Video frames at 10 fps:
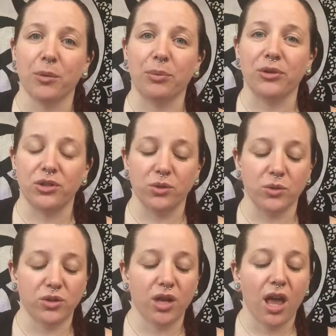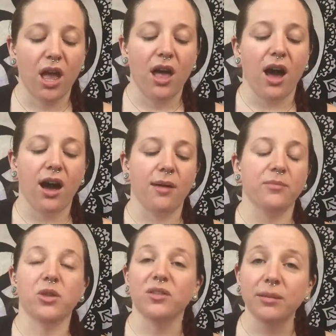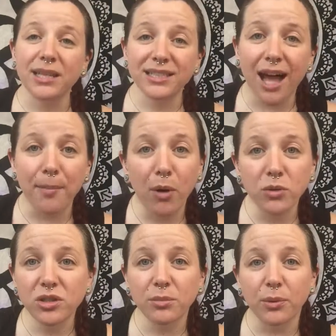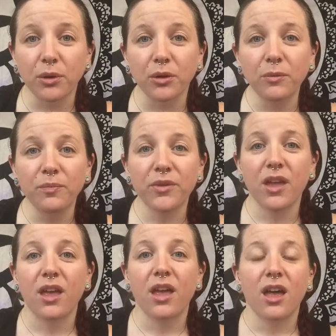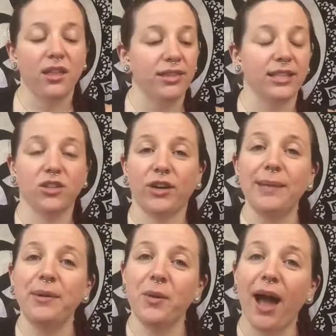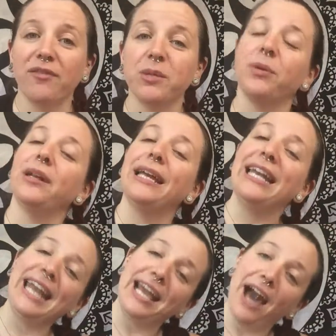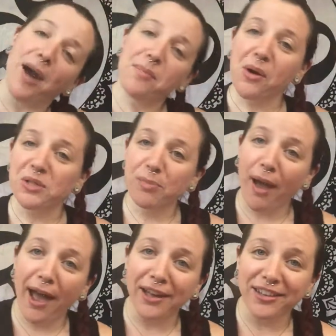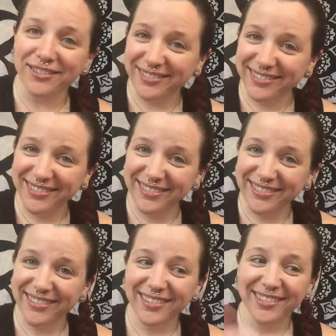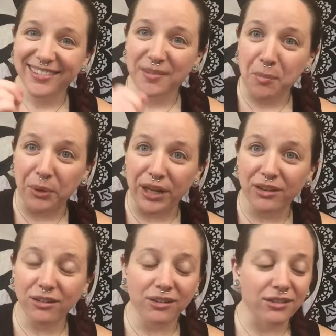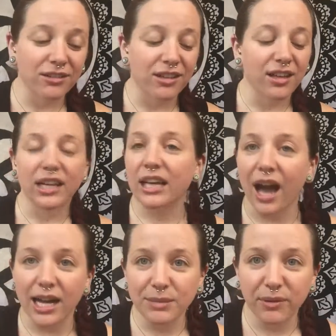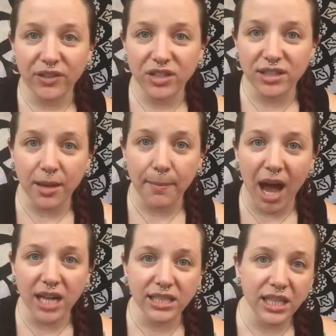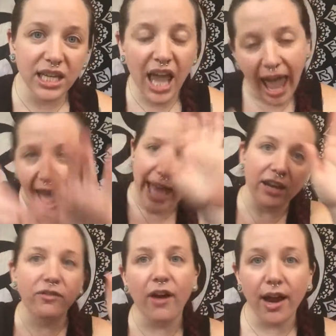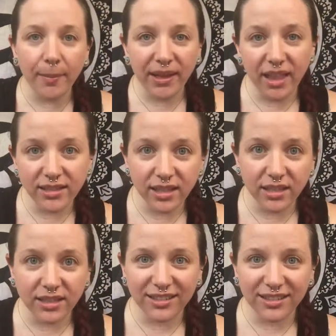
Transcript: that are produced. So if something's compostable, that's great, but you have to put it in a compost pile. Pretty cool. Goddess Provisions unboxing and environment lesson.